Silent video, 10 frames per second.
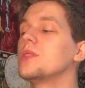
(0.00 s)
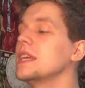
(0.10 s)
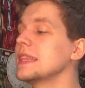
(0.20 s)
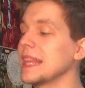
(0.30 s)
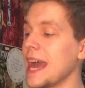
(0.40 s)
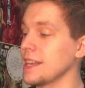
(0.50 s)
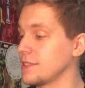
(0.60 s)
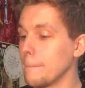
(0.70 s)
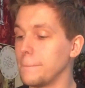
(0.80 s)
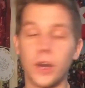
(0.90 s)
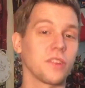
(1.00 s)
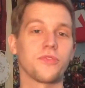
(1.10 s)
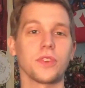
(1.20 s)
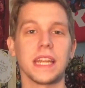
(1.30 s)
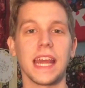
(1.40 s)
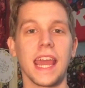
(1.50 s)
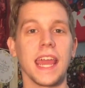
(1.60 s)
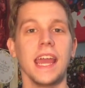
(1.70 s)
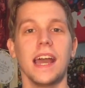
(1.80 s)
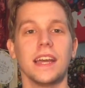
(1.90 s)
the last book for
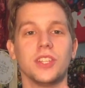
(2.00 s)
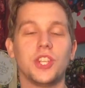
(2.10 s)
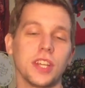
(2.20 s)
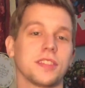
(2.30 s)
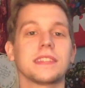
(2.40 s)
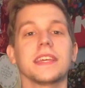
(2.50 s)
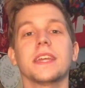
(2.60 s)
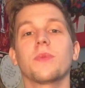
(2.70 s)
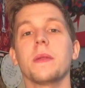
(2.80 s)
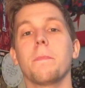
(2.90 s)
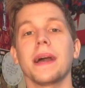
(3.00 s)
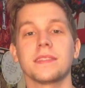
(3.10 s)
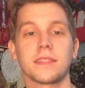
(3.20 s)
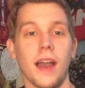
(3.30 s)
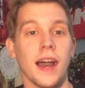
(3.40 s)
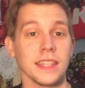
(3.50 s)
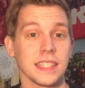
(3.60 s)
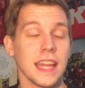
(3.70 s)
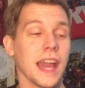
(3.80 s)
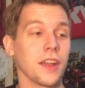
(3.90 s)
today, Justice League, written by Scott
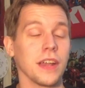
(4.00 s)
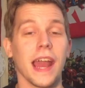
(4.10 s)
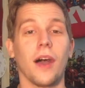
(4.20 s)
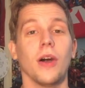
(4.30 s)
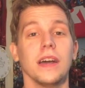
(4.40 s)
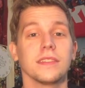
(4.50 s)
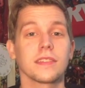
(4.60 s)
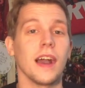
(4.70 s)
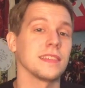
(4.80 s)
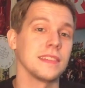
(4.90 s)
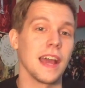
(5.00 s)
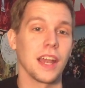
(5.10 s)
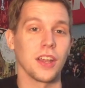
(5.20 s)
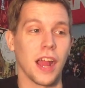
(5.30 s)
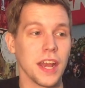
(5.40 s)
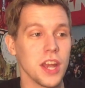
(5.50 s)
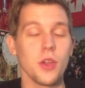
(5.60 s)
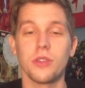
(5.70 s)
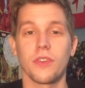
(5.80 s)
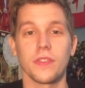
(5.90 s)
Snyder. Now, Scott Snyder, I know
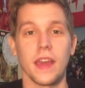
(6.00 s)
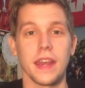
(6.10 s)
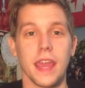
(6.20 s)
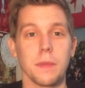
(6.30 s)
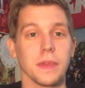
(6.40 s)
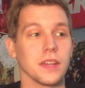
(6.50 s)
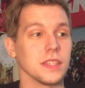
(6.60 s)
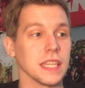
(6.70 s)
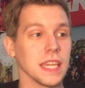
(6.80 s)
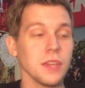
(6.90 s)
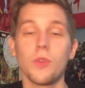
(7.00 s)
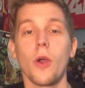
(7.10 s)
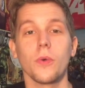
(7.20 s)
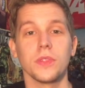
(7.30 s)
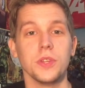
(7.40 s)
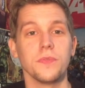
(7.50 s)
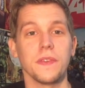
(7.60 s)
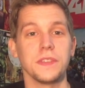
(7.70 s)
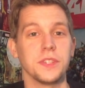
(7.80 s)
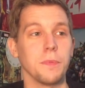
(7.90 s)
you've heard that name because he wrote the New
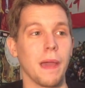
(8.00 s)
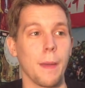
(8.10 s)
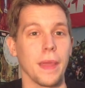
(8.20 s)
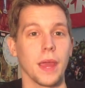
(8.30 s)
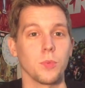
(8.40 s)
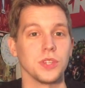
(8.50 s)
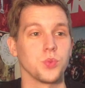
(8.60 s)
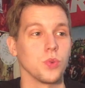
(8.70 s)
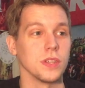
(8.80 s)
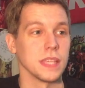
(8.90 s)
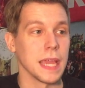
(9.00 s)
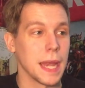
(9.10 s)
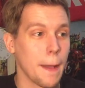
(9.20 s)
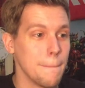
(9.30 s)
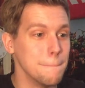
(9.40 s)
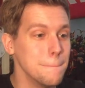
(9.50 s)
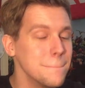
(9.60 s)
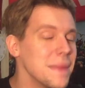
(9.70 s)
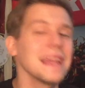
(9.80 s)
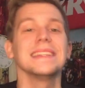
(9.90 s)
52 Batman, which was an
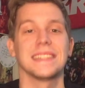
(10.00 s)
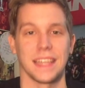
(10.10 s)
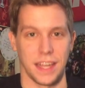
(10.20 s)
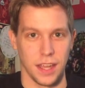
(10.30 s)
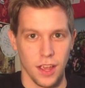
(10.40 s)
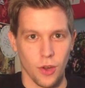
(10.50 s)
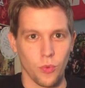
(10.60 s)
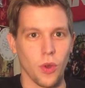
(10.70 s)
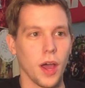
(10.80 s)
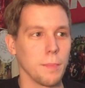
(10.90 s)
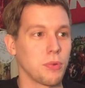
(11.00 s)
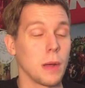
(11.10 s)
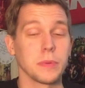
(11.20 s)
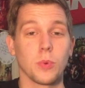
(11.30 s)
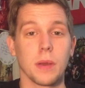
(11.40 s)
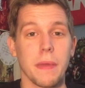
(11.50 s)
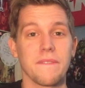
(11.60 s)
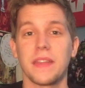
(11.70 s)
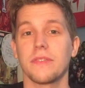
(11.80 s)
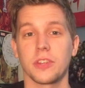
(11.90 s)
amazing run, probably one of my
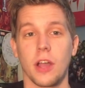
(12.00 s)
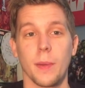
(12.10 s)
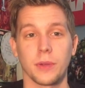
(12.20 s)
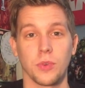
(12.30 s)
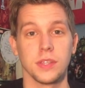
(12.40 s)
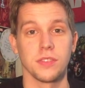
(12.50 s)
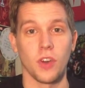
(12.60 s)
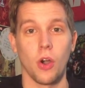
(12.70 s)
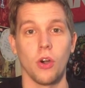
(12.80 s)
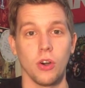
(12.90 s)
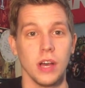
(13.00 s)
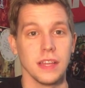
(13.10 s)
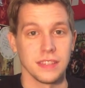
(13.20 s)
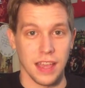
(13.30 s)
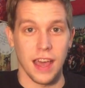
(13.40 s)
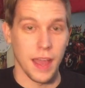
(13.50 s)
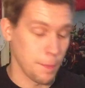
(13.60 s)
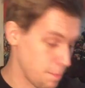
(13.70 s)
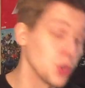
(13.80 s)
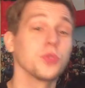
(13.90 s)
favorite comic runs of all
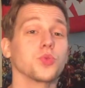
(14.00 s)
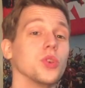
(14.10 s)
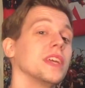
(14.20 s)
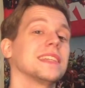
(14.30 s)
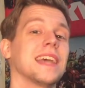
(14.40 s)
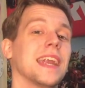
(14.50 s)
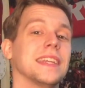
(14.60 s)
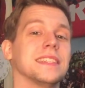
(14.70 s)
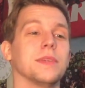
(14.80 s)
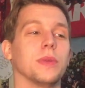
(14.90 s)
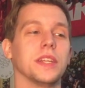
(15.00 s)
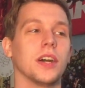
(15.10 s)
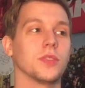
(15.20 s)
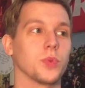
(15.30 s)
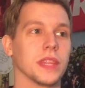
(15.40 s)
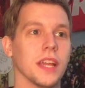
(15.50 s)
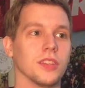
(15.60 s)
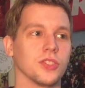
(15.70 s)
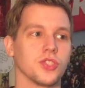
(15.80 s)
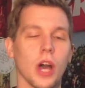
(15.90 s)
time. I was really excited to see what he does with the
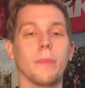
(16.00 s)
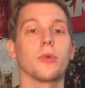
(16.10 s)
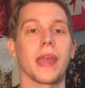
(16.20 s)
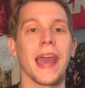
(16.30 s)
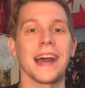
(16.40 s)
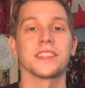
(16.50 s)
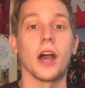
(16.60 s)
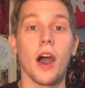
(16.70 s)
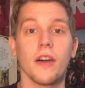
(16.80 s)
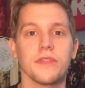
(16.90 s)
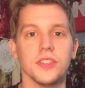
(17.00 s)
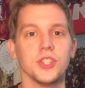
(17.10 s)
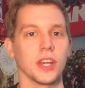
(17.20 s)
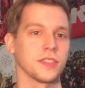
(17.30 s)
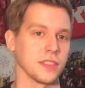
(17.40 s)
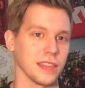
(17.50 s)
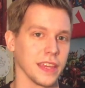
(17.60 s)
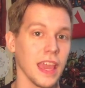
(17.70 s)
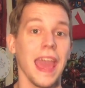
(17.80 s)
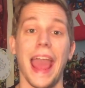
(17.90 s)
ensemble cast of the Justice
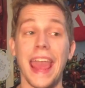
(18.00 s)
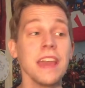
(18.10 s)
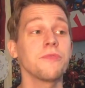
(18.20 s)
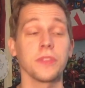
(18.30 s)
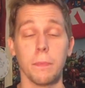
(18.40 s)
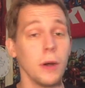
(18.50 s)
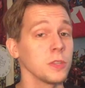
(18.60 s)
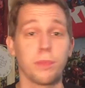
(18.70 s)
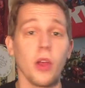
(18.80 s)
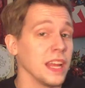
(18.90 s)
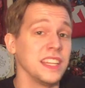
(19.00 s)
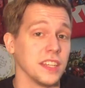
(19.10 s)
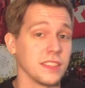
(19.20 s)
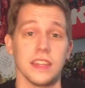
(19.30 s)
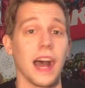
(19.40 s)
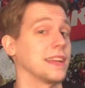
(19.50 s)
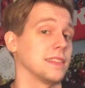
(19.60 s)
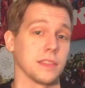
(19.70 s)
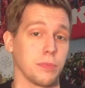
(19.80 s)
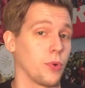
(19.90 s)
League. And for the most part, he does not
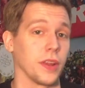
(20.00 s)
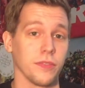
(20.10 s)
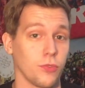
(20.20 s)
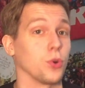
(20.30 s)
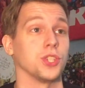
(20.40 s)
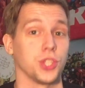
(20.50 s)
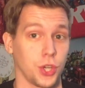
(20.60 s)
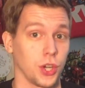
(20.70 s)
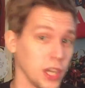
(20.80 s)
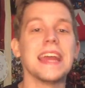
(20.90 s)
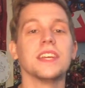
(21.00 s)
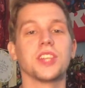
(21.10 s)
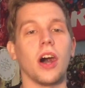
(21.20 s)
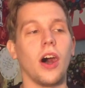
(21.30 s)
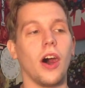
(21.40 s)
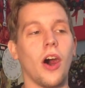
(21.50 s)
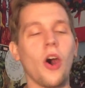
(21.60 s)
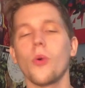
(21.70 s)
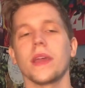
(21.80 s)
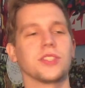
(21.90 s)
disappoint, for sure. It is
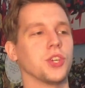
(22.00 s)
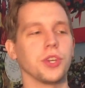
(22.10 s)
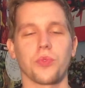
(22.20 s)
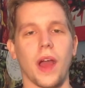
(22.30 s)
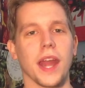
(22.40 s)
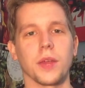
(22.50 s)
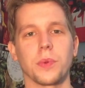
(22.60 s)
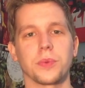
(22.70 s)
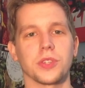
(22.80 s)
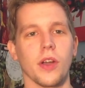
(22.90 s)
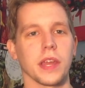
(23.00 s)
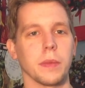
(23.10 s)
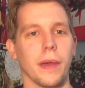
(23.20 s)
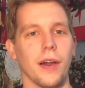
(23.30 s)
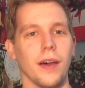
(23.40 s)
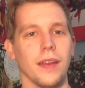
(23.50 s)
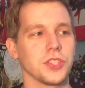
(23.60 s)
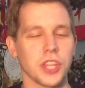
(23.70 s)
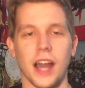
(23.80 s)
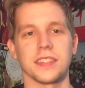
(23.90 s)
always good writing when we're talking about
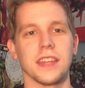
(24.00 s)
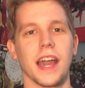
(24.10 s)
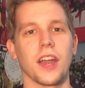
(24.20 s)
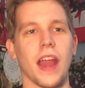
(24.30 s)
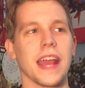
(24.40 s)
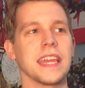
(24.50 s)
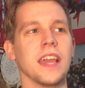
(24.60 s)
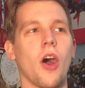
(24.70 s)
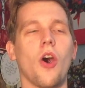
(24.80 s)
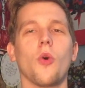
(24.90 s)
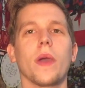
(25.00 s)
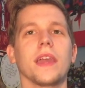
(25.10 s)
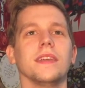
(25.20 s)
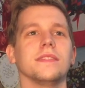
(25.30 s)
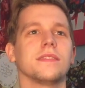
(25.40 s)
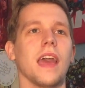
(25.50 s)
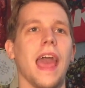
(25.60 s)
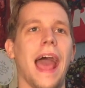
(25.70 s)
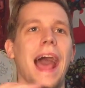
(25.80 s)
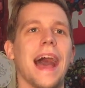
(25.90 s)
Scott Snyder, and he always
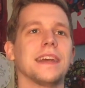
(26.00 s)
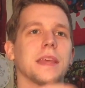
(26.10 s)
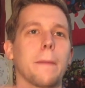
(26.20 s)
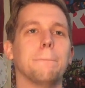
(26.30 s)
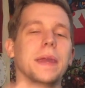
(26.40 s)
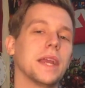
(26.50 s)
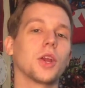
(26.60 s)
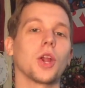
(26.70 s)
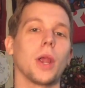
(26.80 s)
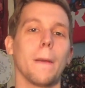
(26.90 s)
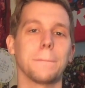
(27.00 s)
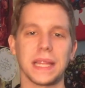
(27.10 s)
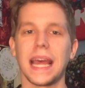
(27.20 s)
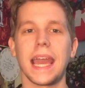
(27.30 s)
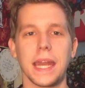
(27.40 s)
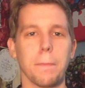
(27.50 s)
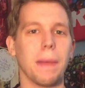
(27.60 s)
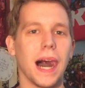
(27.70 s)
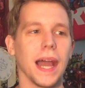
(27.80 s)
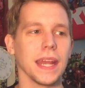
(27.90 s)
has a bigger plan in
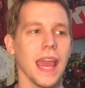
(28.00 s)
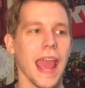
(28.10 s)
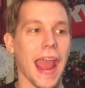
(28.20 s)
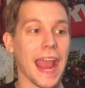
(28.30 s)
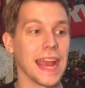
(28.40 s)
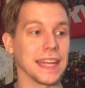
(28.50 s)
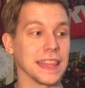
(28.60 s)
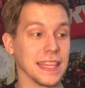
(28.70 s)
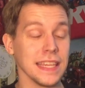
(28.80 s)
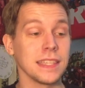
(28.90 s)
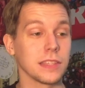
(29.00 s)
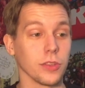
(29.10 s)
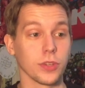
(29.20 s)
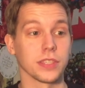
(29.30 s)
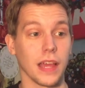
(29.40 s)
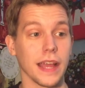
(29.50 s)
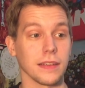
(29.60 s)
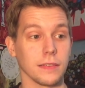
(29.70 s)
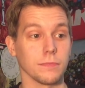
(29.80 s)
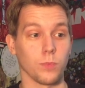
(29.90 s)
mind, and this looks
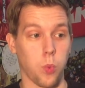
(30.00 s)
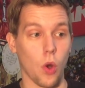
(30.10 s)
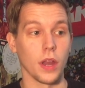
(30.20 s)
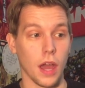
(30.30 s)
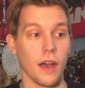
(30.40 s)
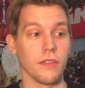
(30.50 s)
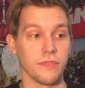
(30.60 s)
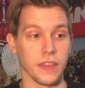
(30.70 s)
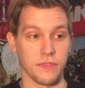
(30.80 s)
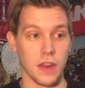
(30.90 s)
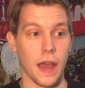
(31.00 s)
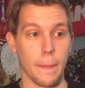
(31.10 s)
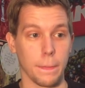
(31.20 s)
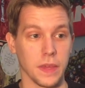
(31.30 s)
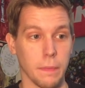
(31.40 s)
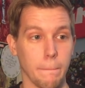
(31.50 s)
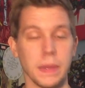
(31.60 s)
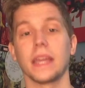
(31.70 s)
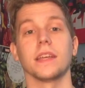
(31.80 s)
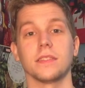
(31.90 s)
like one of, if not the
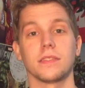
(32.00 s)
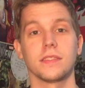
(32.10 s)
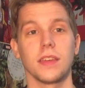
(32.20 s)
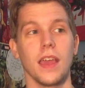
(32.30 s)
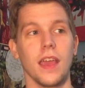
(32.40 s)
biggest